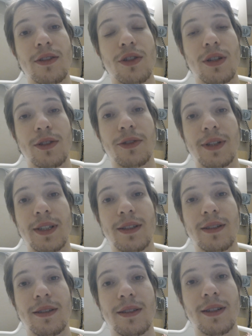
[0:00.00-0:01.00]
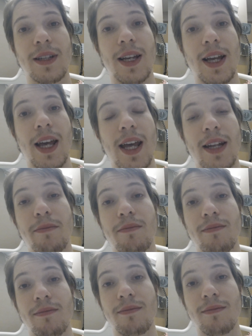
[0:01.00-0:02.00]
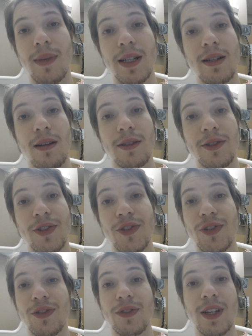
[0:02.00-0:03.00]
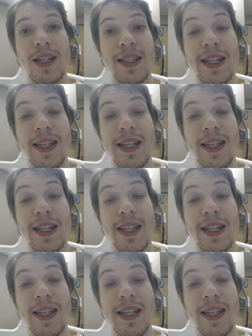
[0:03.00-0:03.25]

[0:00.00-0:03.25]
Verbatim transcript: children and adults and